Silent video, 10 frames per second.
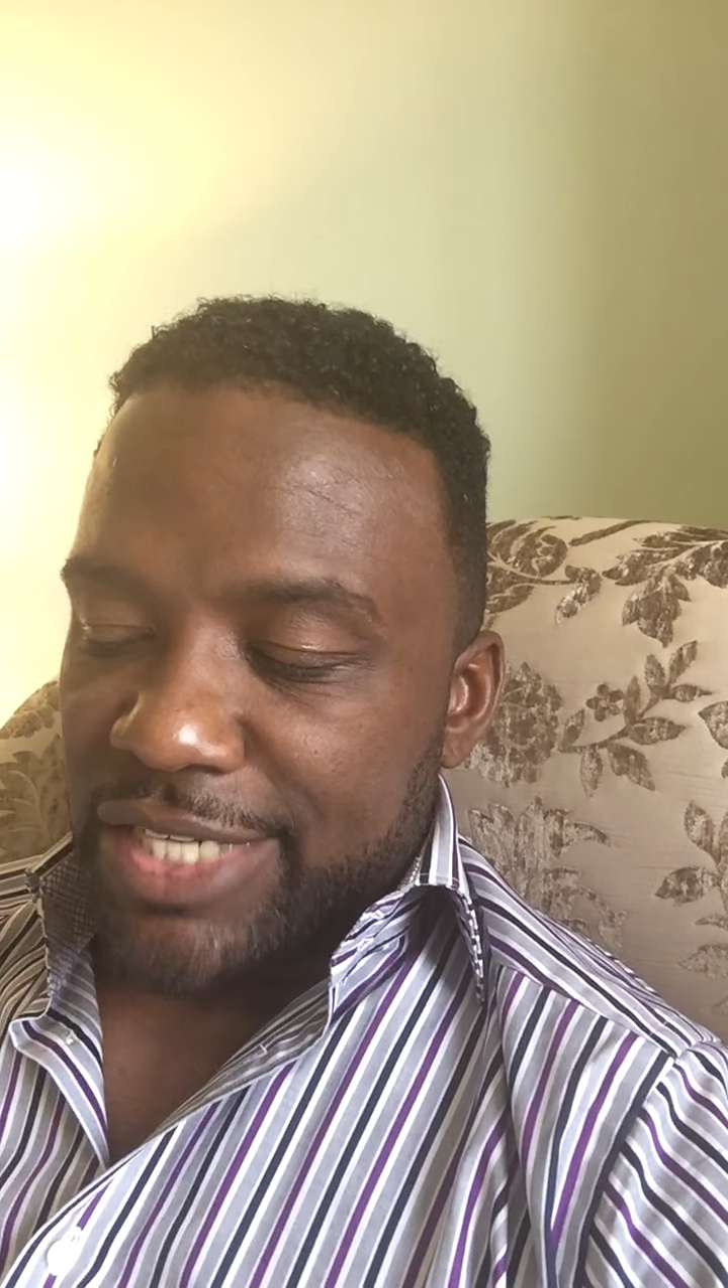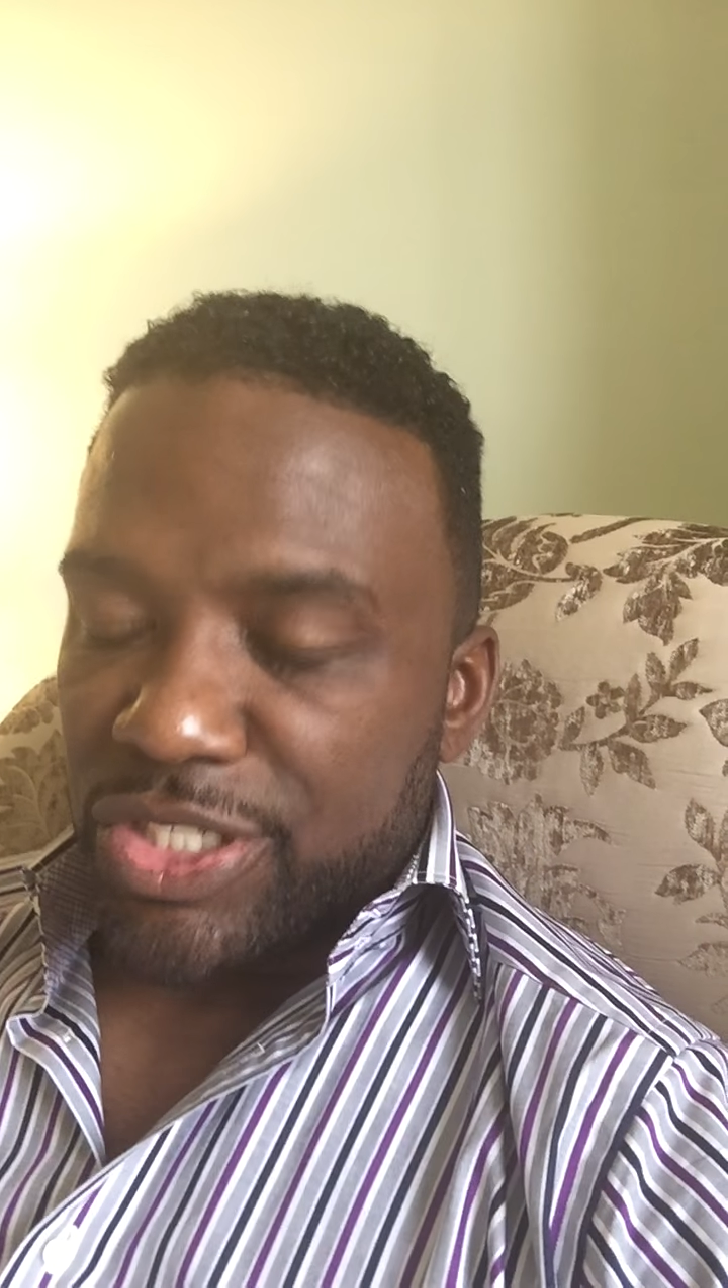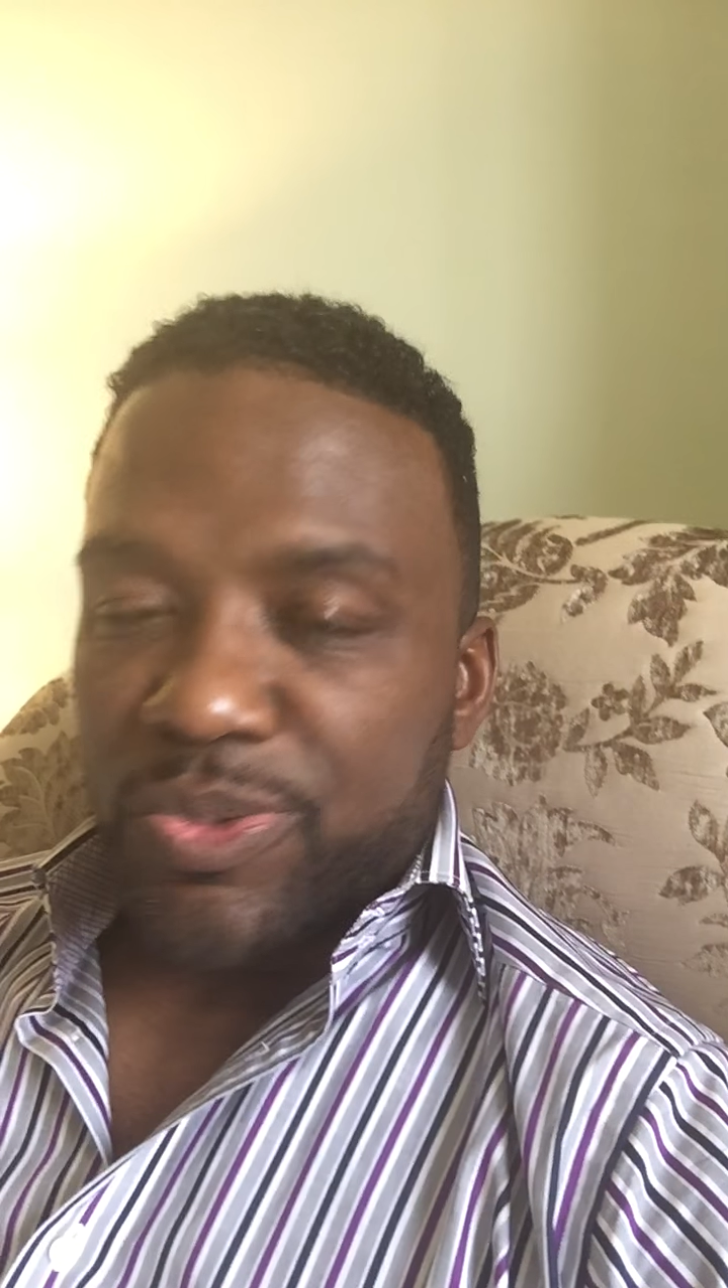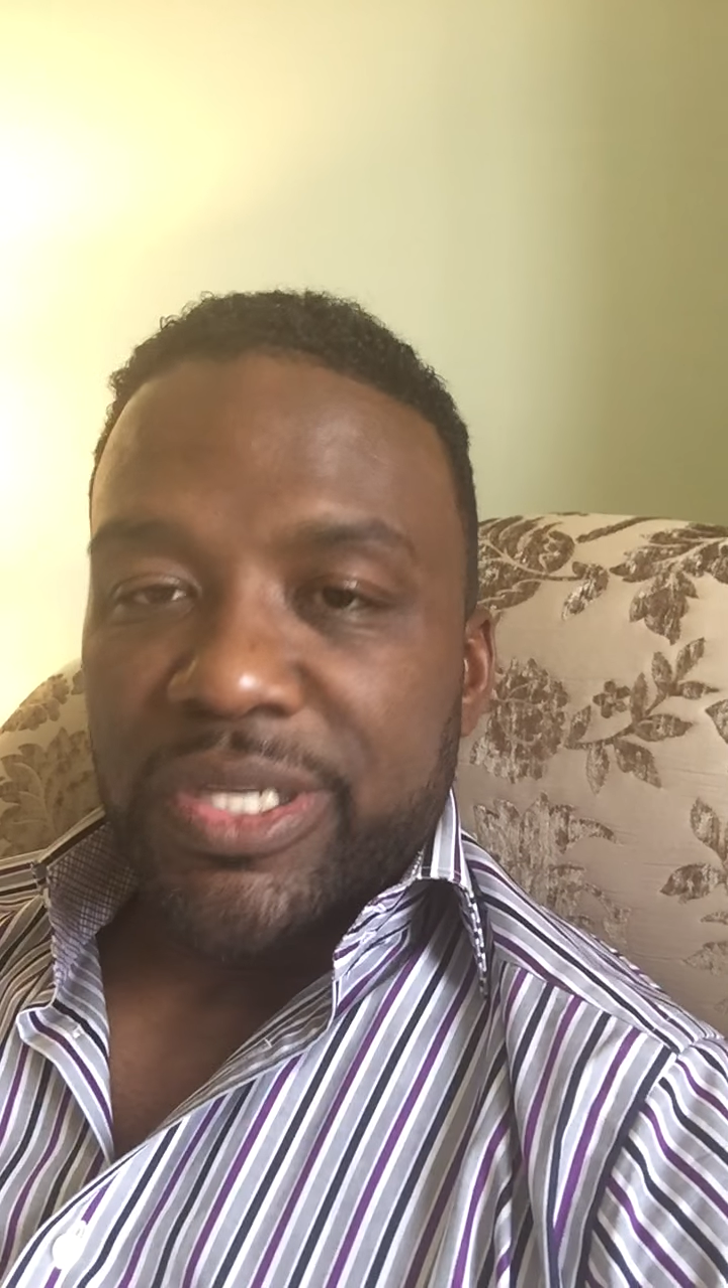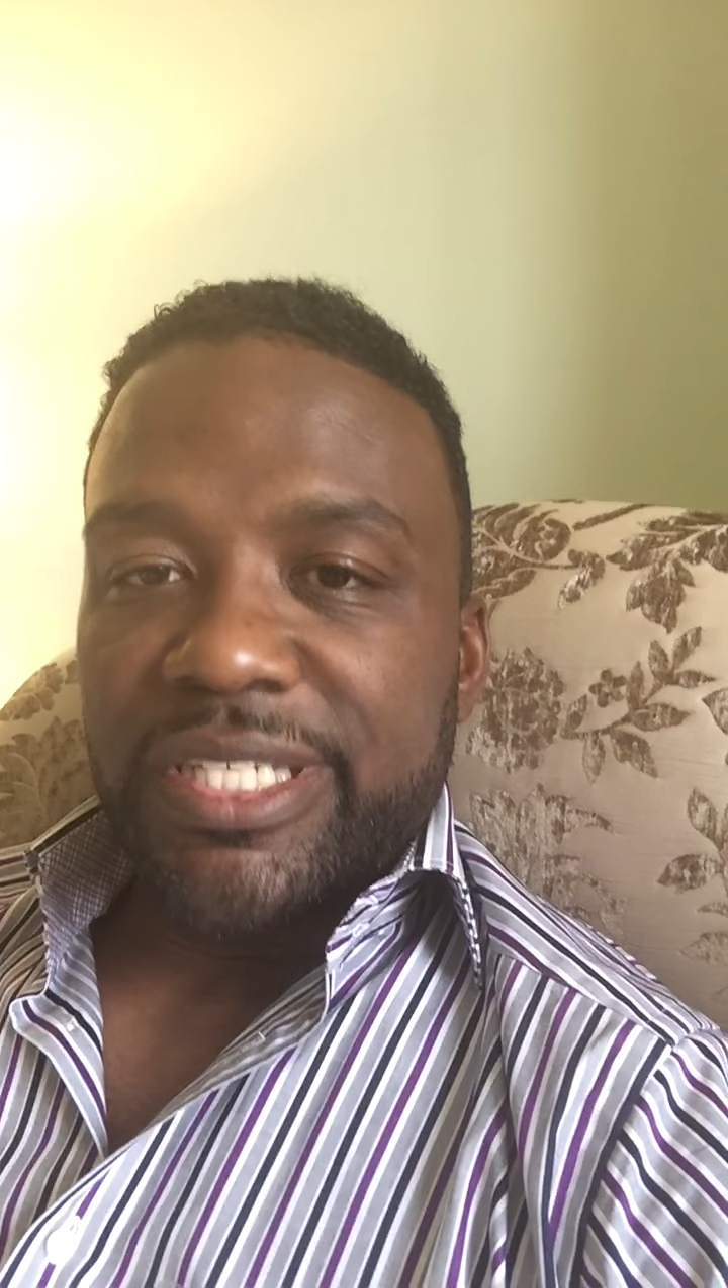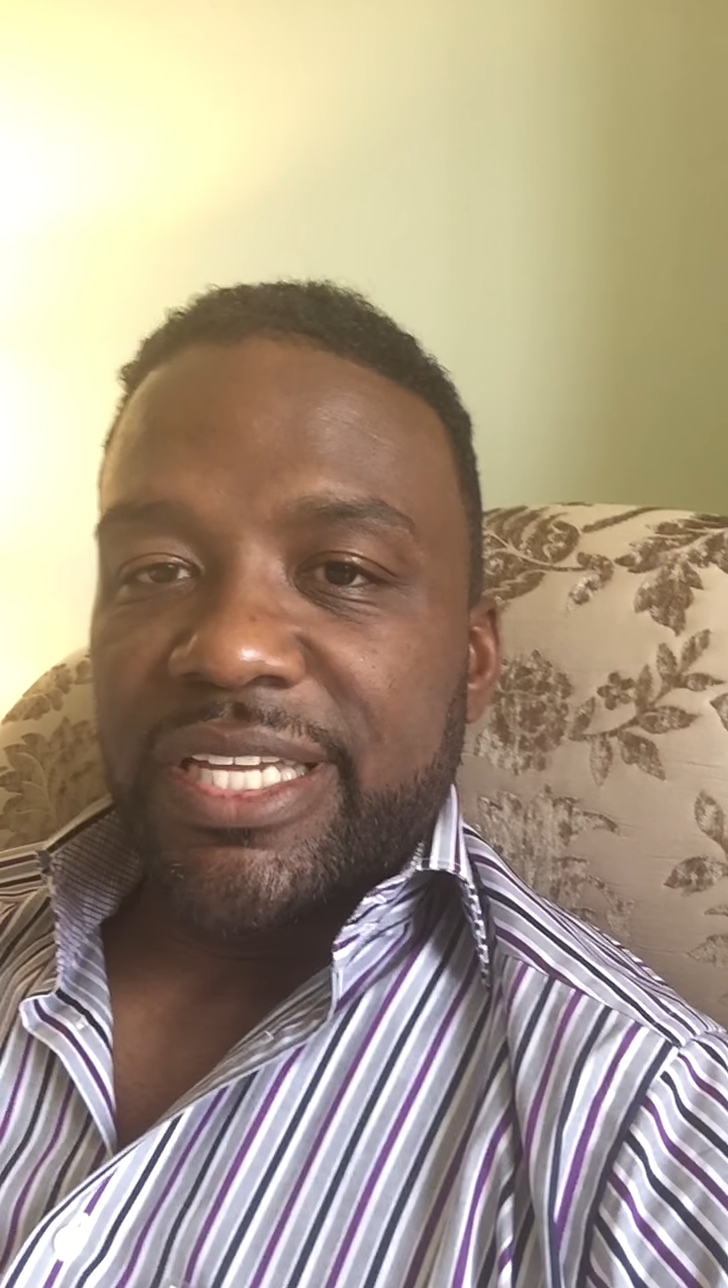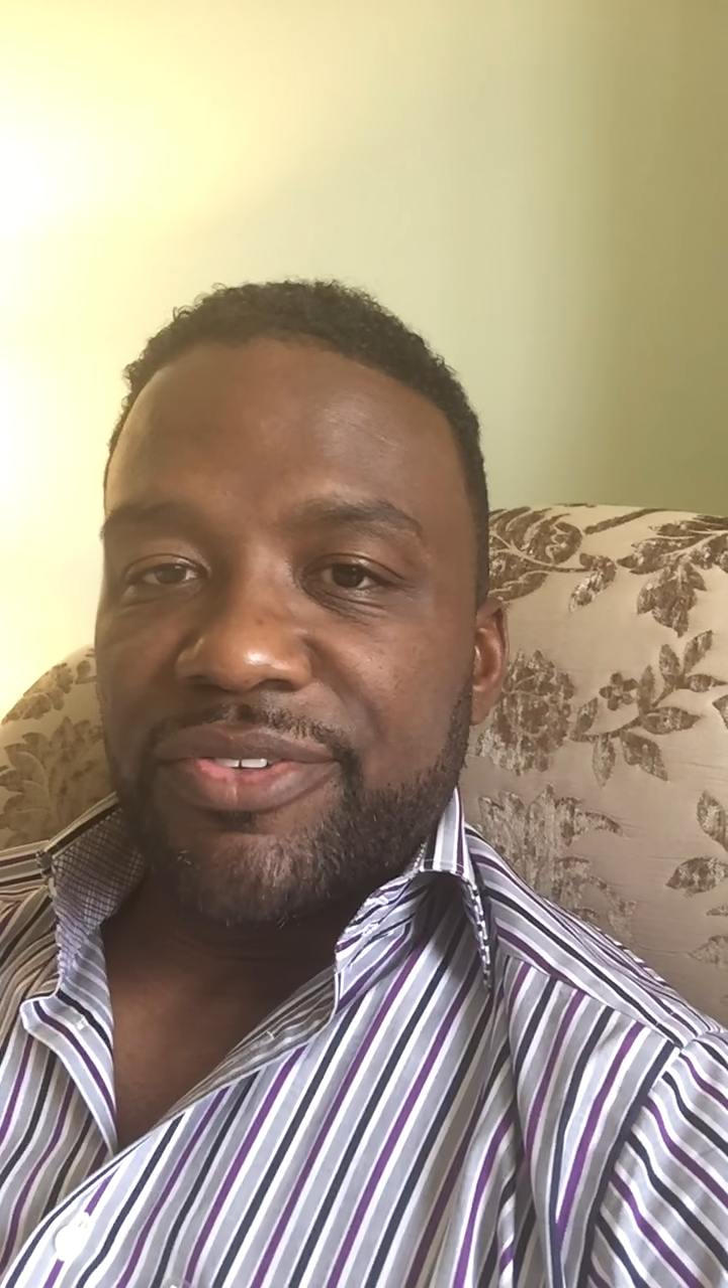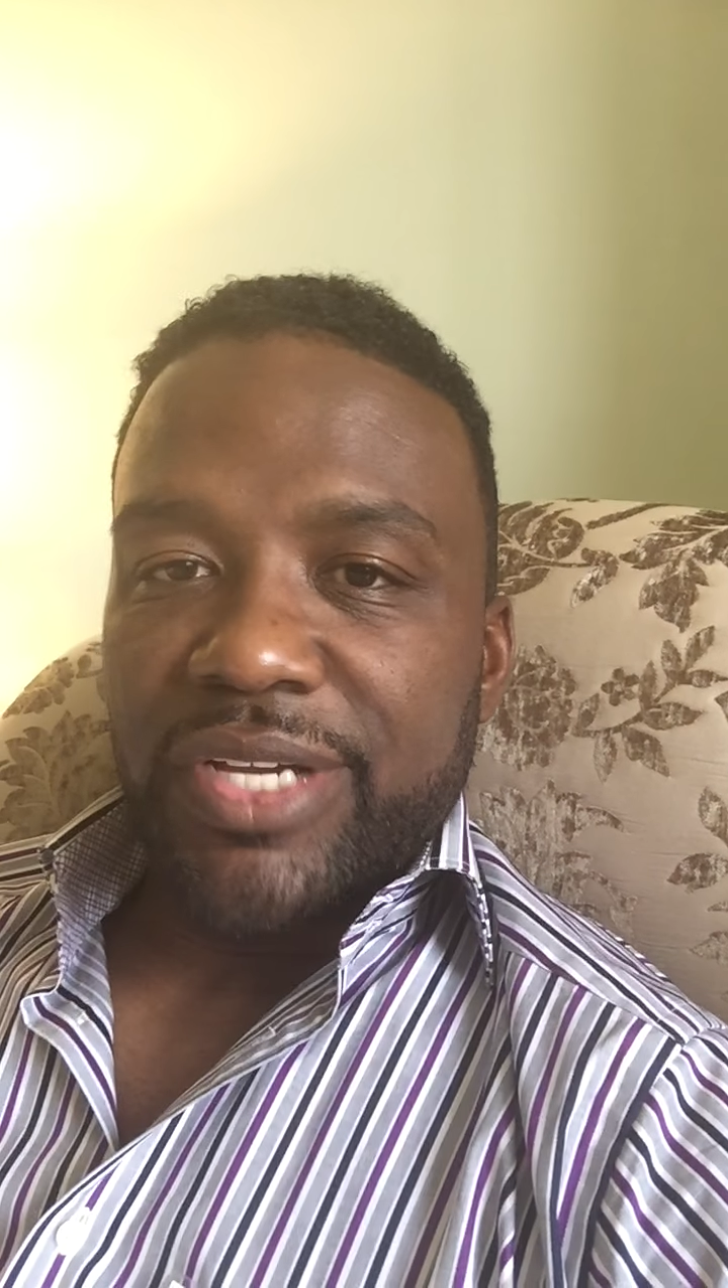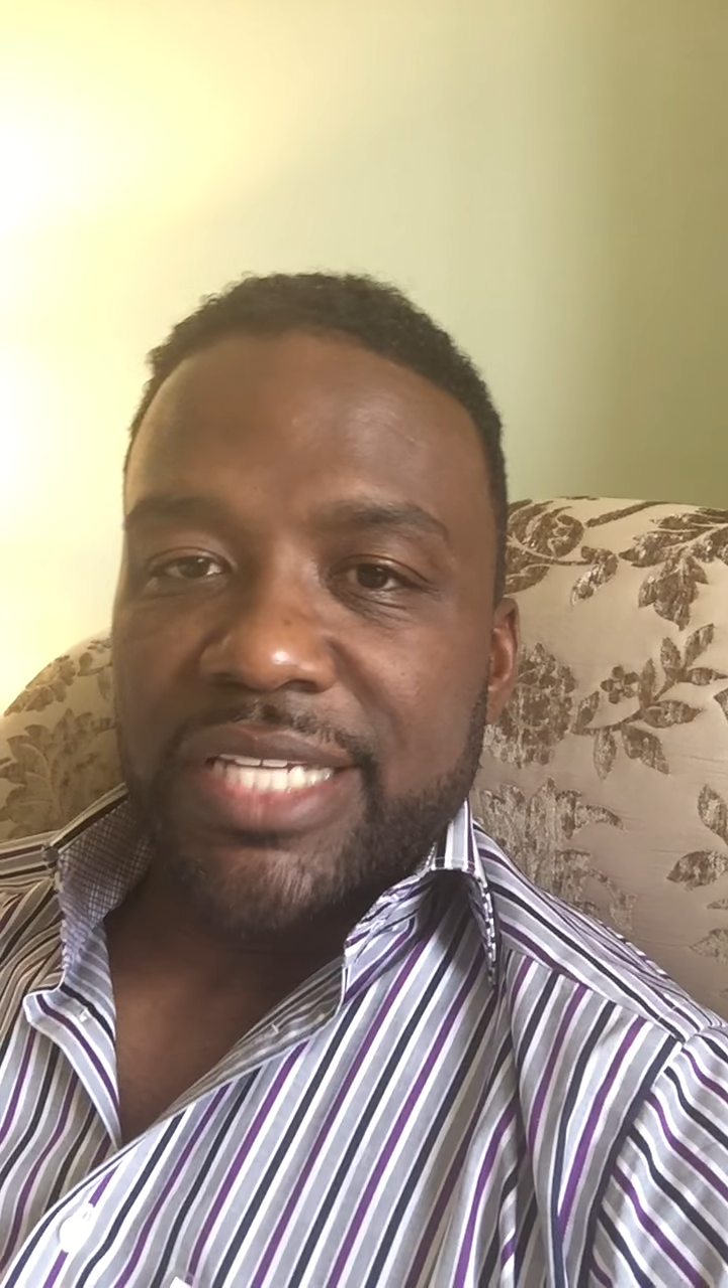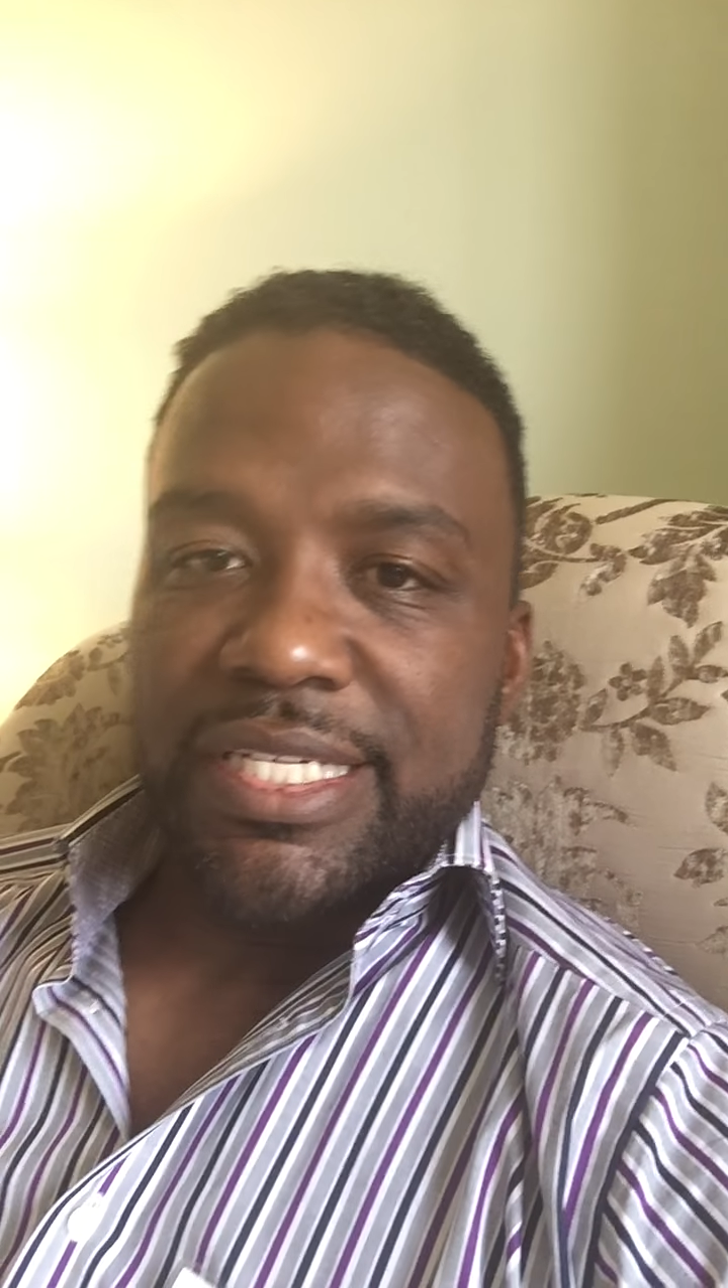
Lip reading: just wanted to give you guys